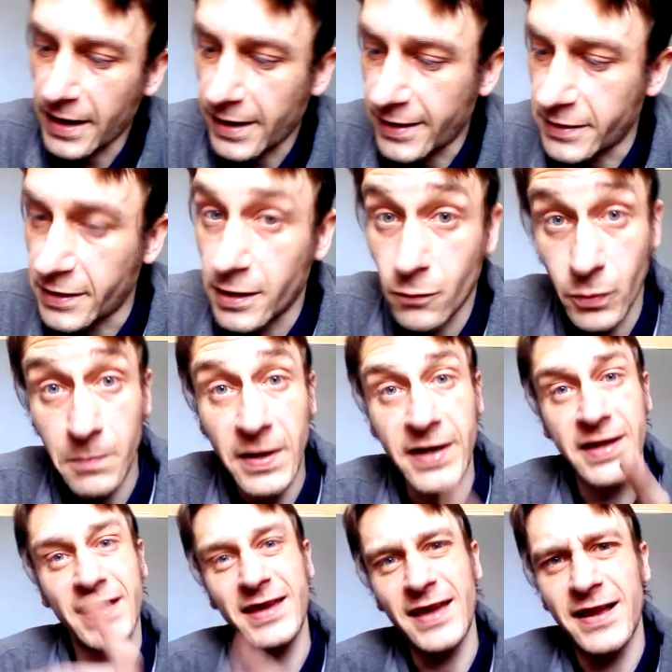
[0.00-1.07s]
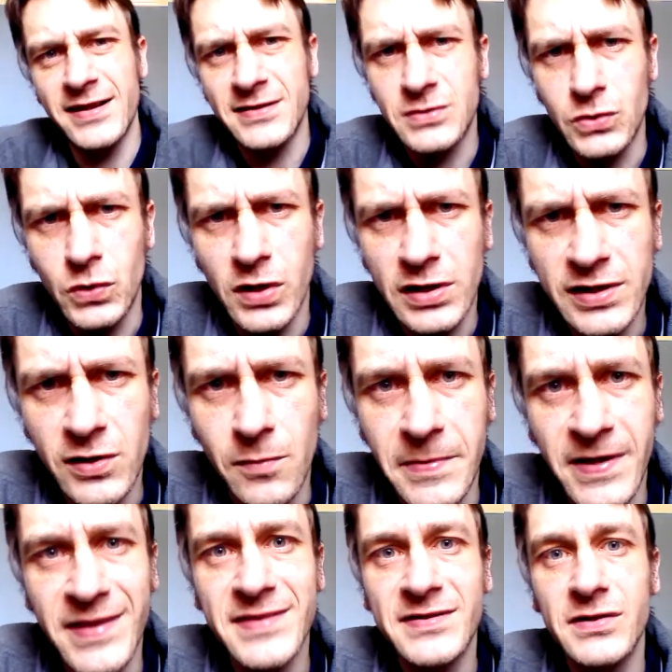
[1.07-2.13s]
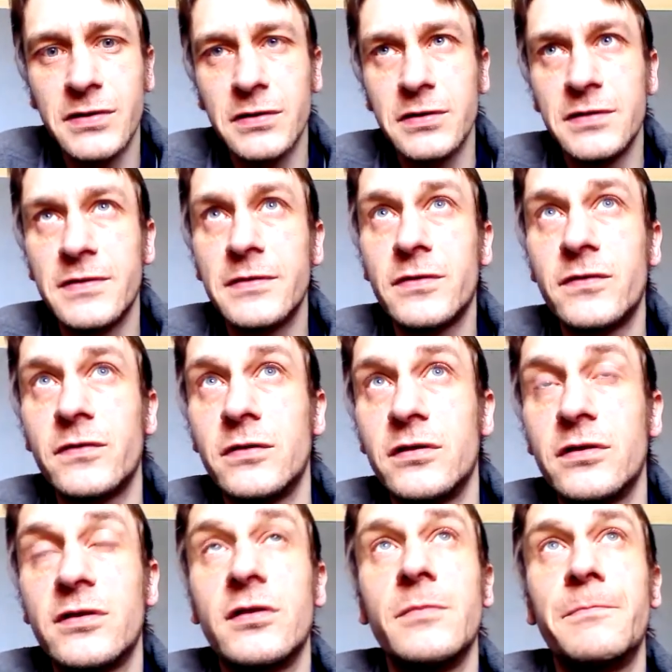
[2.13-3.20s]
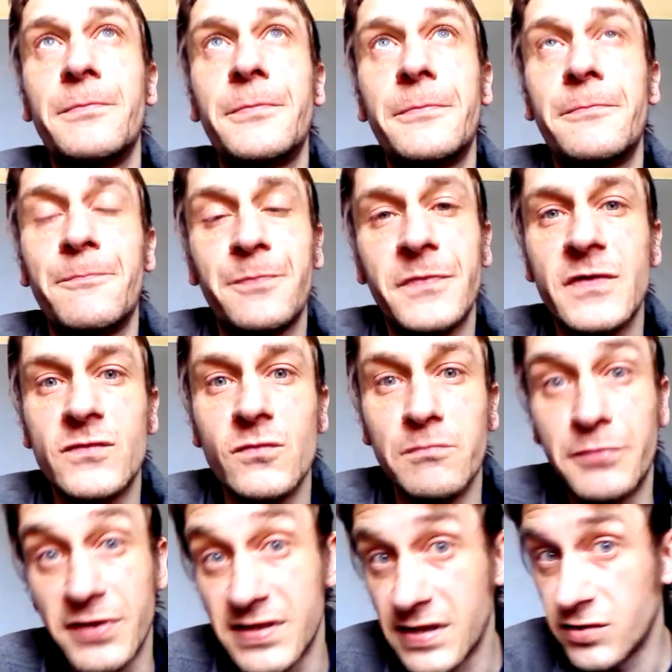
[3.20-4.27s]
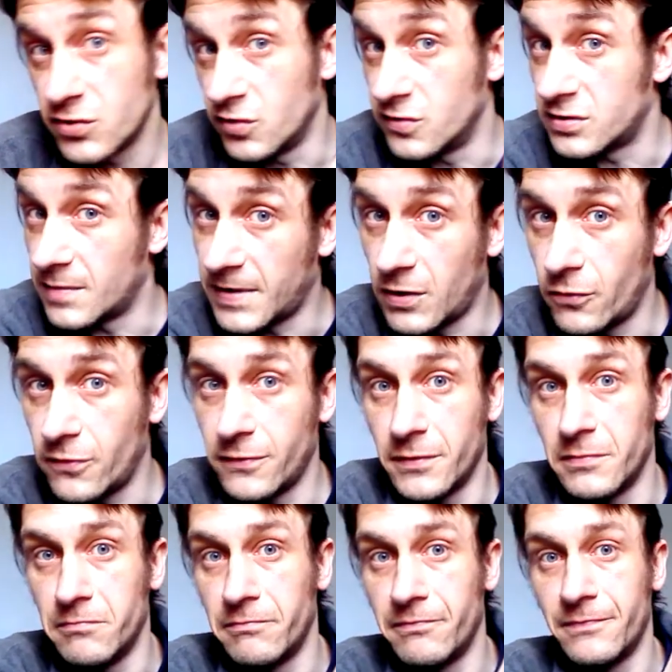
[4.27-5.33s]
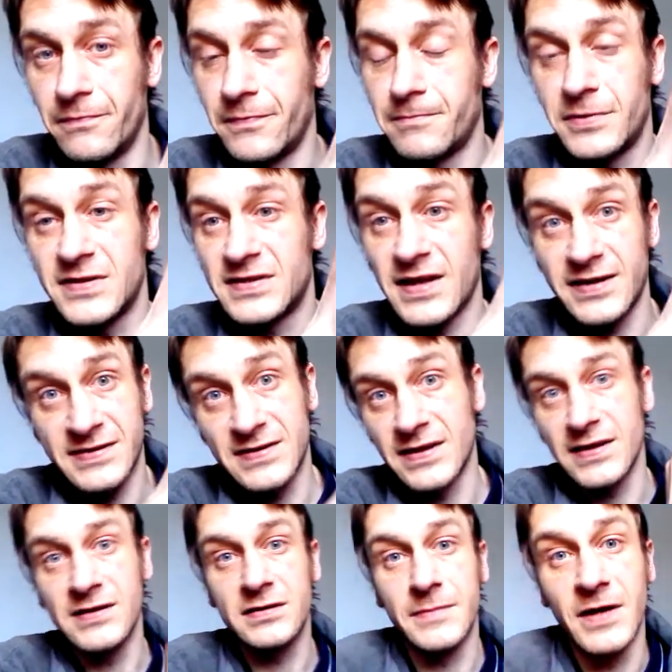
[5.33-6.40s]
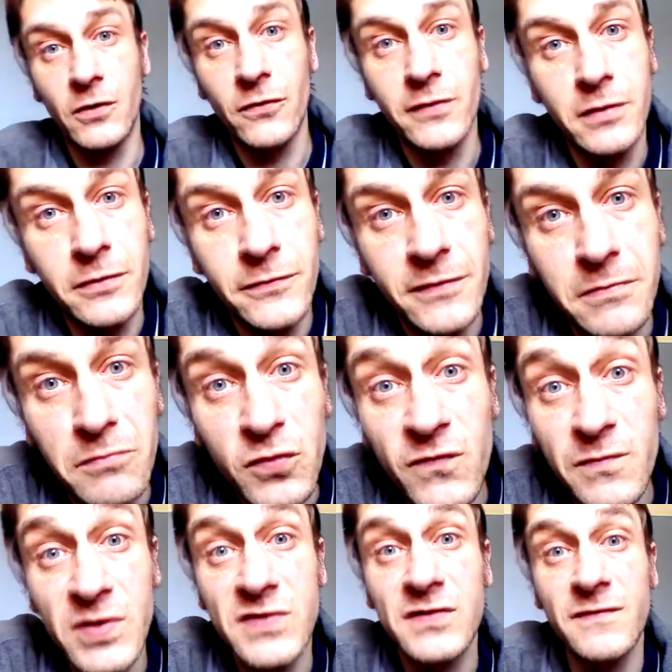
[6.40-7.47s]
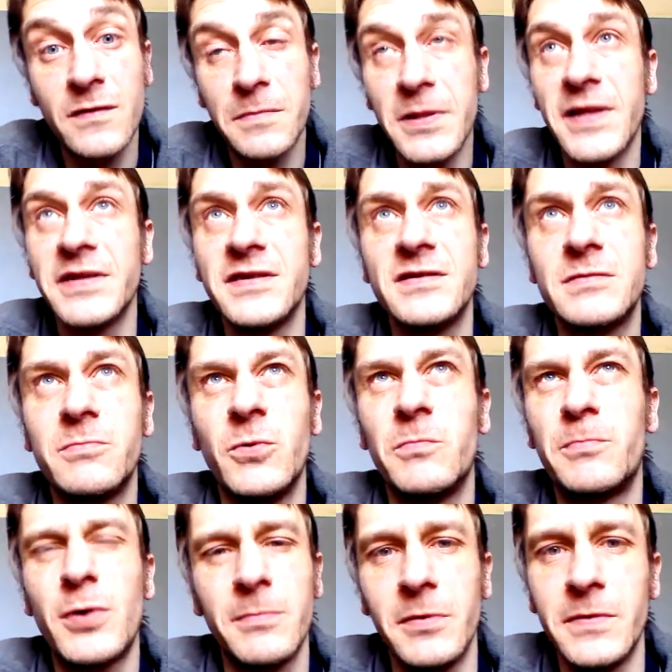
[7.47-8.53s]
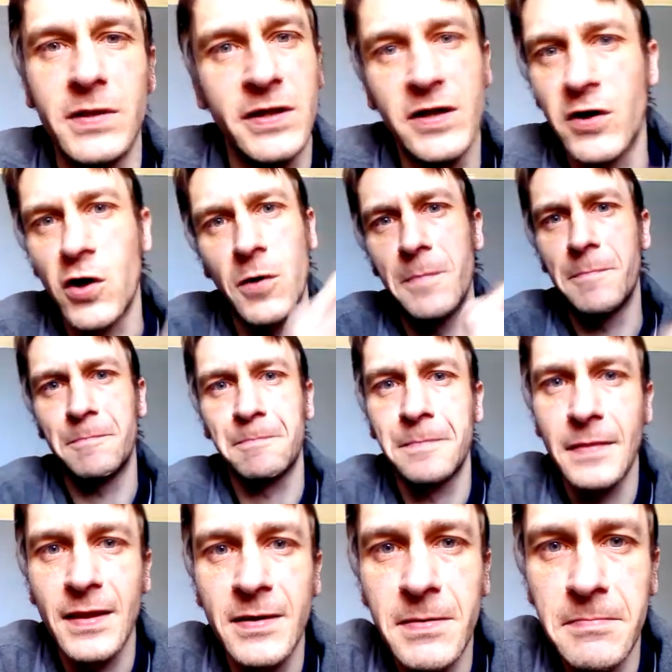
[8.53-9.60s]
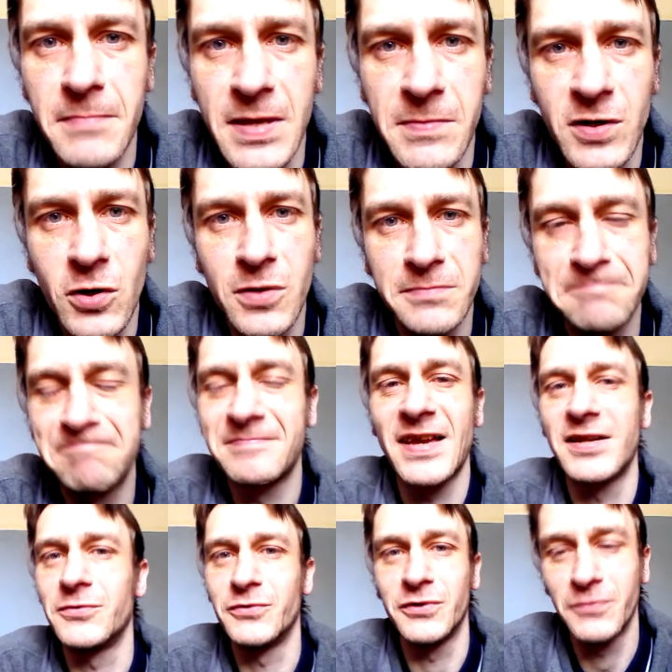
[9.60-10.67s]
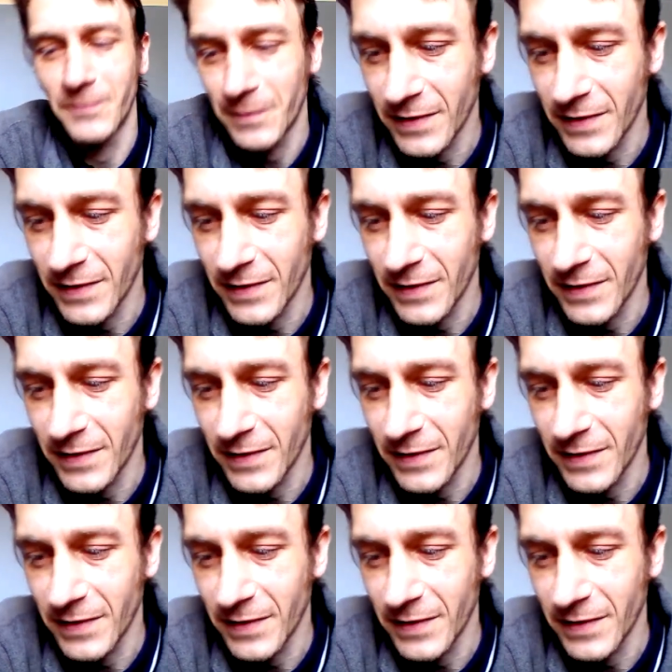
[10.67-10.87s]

And we might get into a little bit into some precisions about the precise things about the movements of the planets, but probably not, maybe not, I don't know.